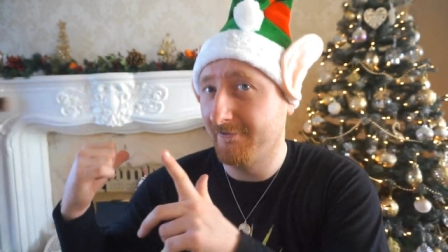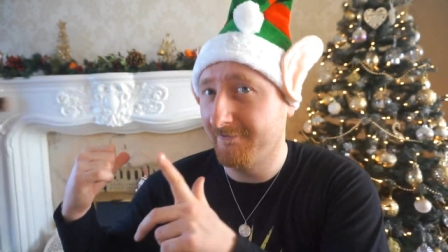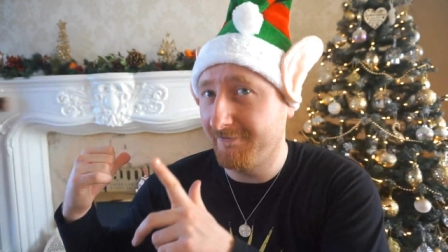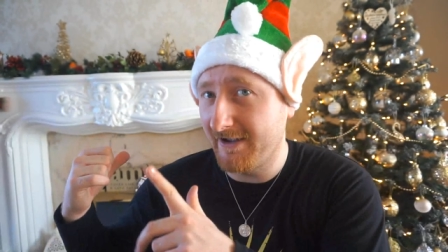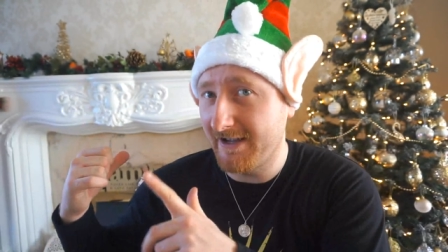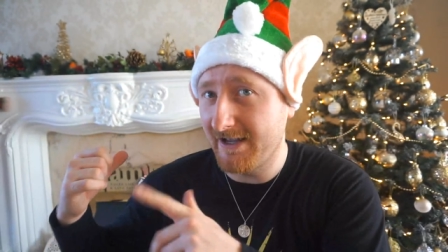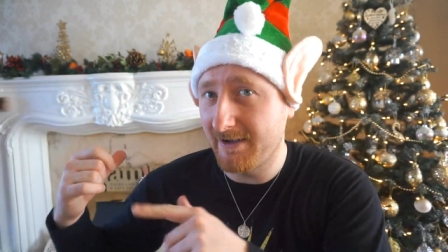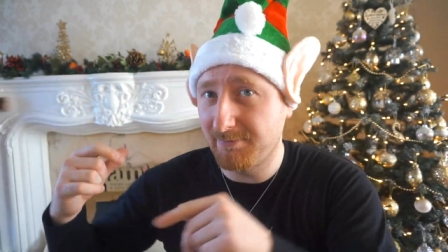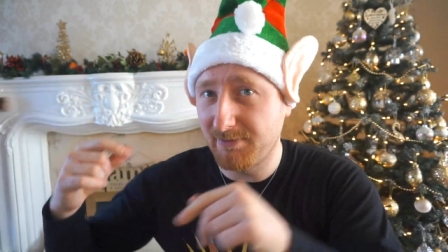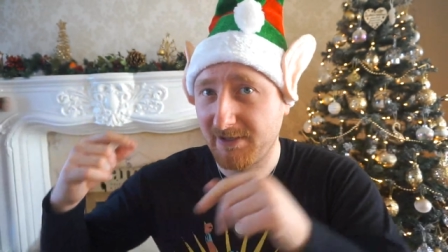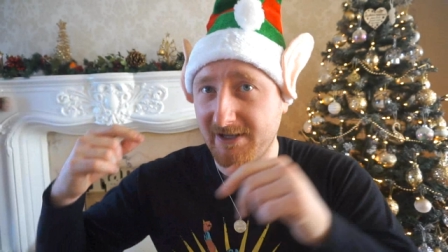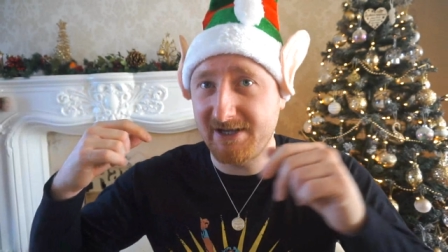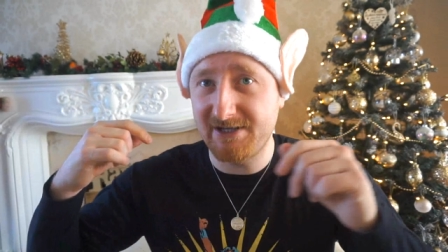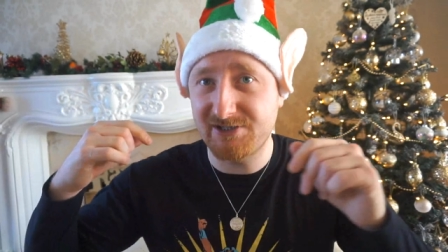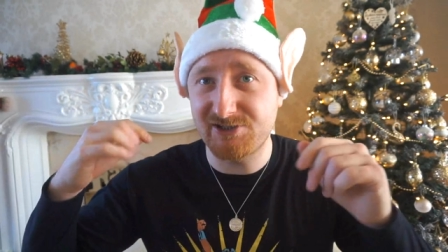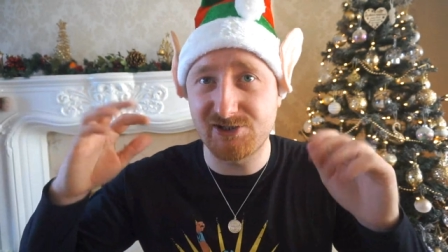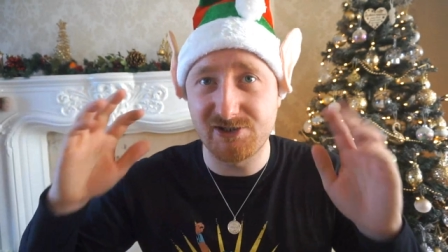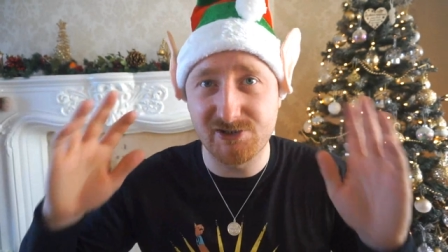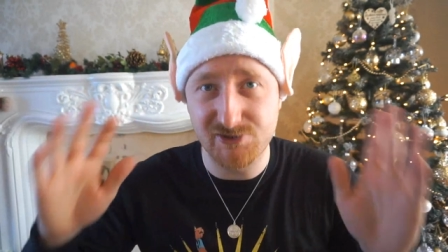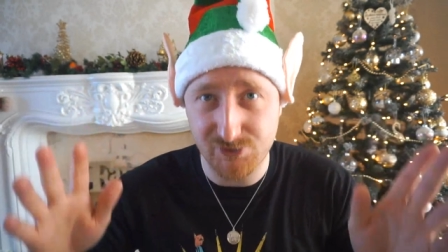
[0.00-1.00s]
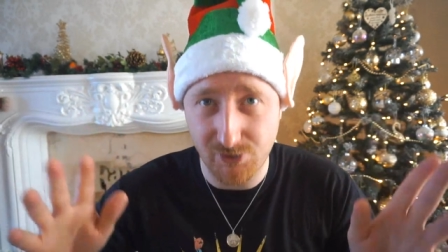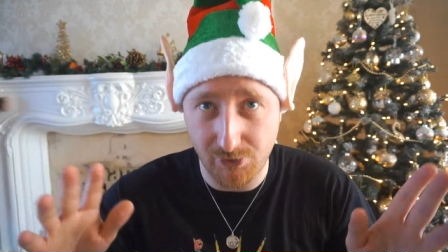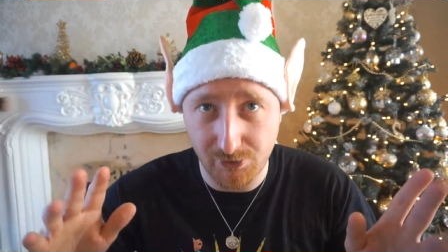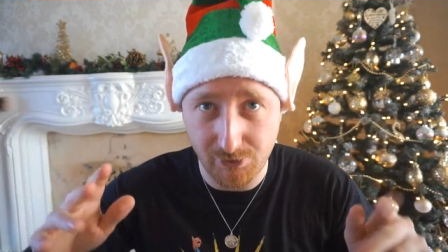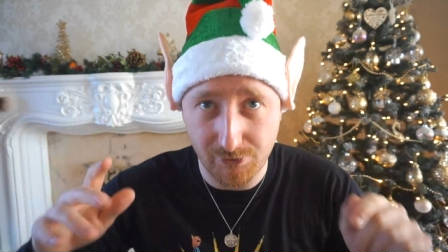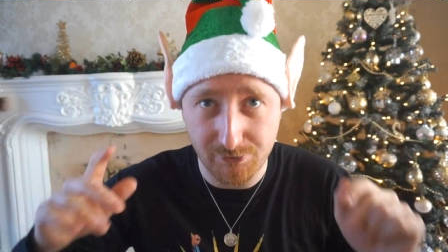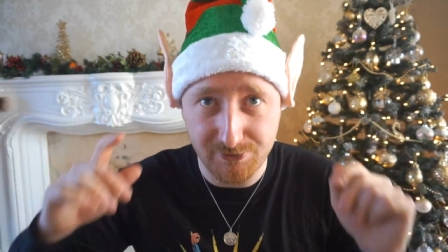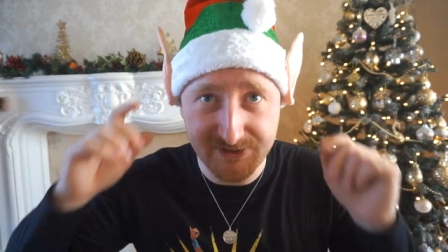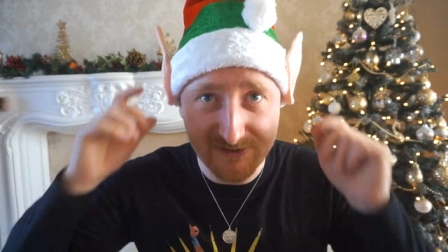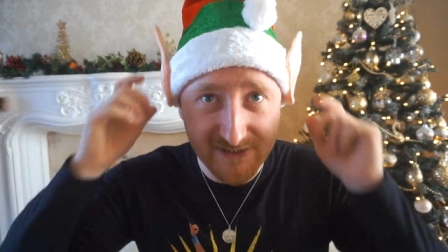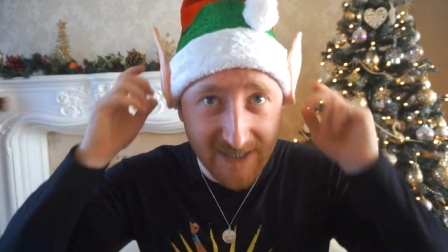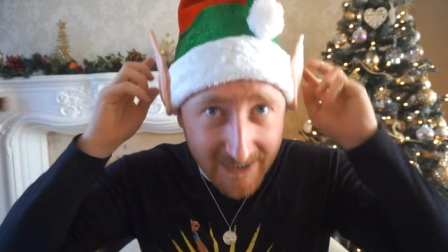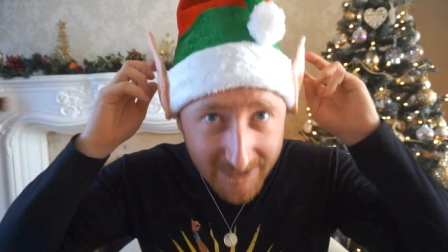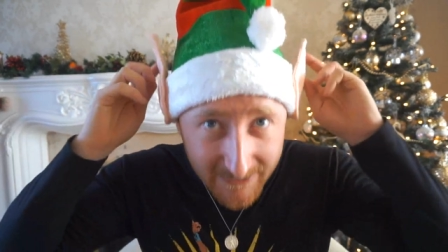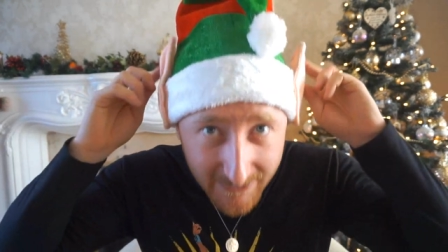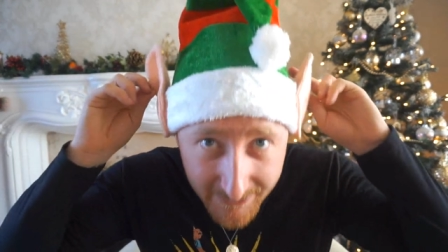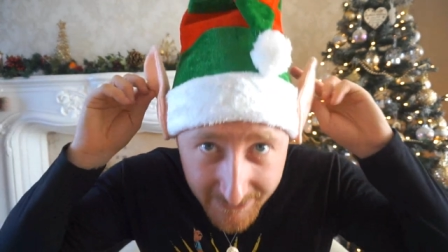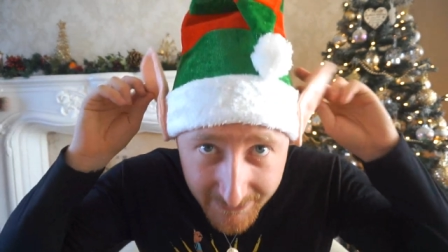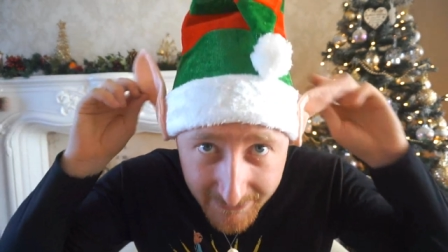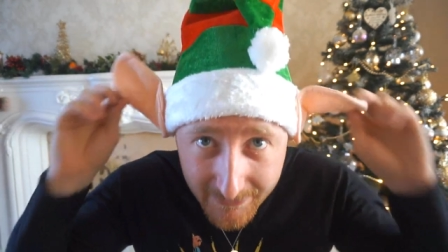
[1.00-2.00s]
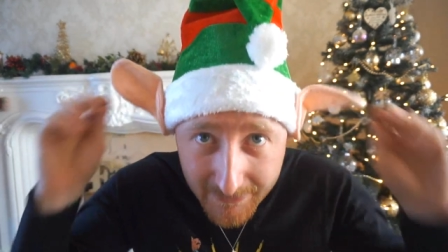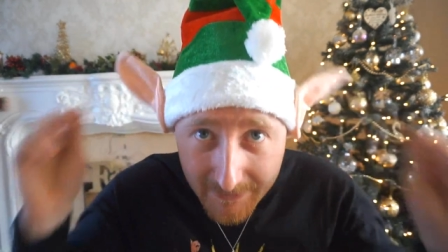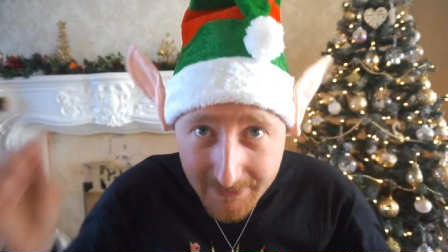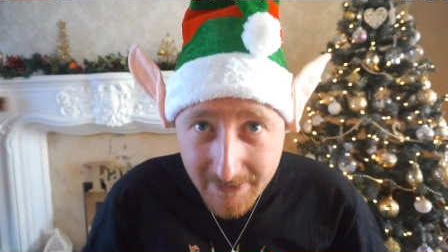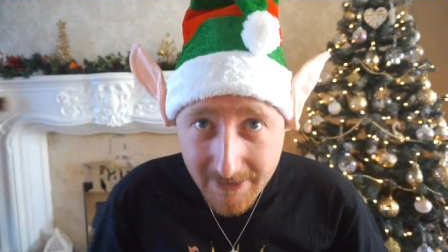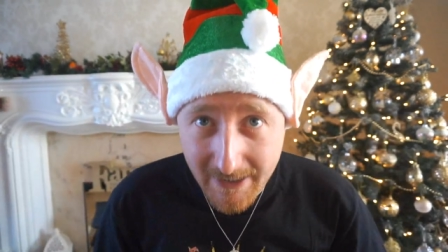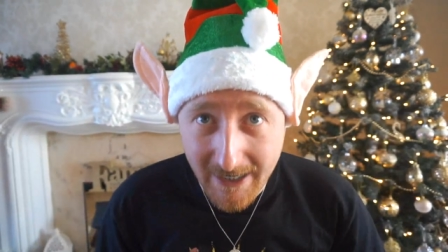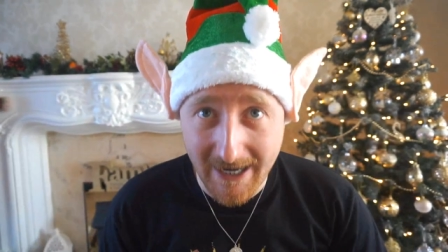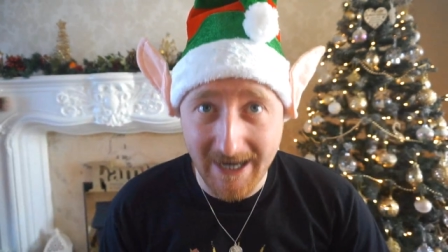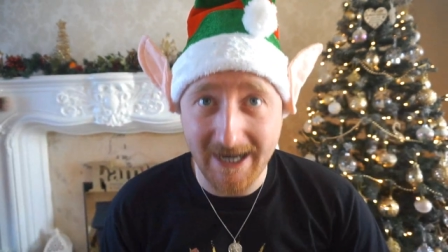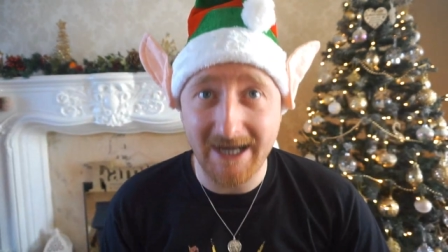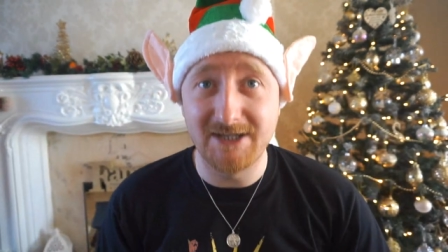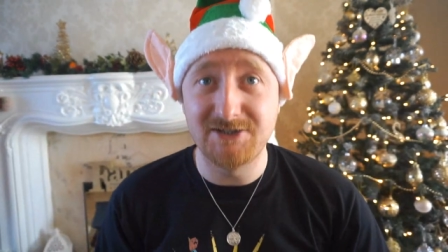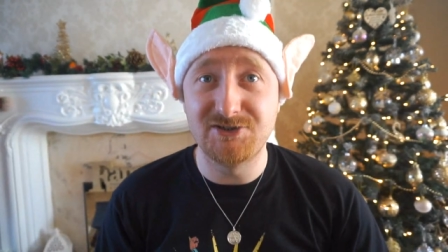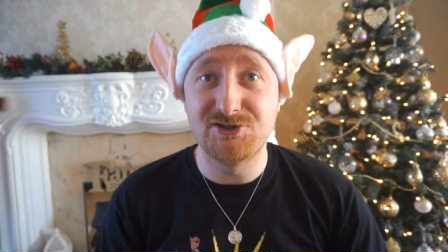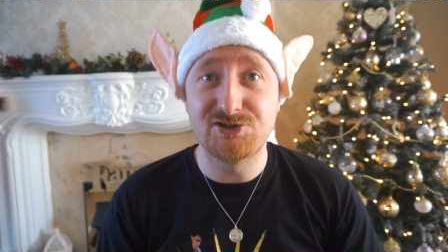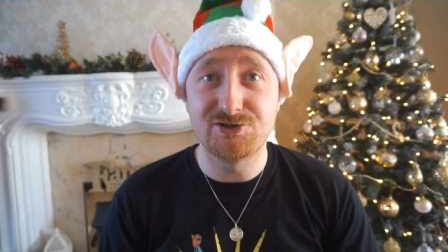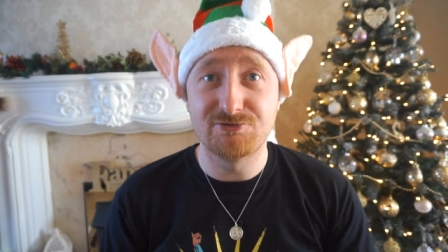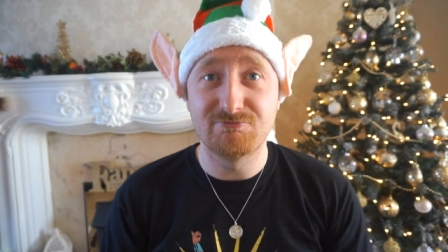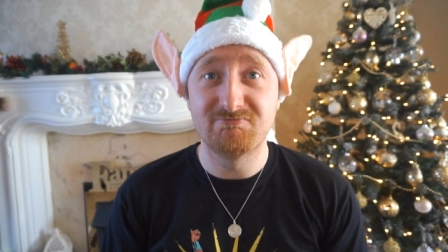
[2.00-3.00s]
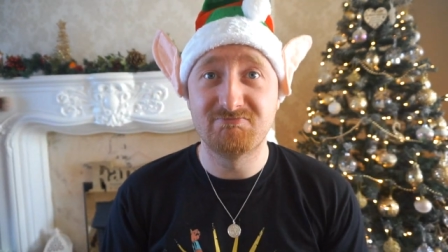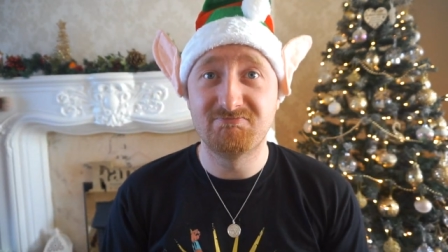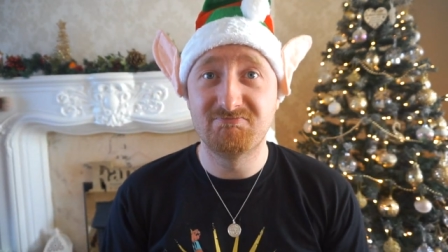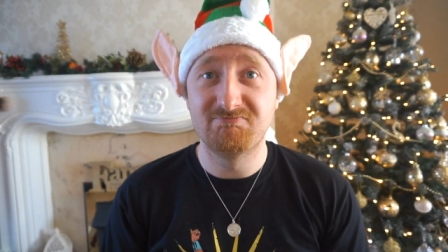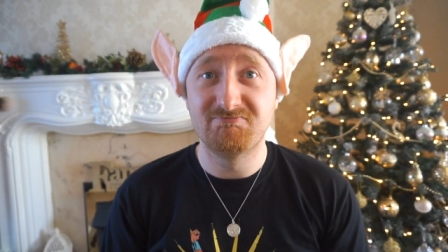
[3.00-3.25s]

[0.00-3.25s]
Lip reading: fireplace, it's not on exactly, and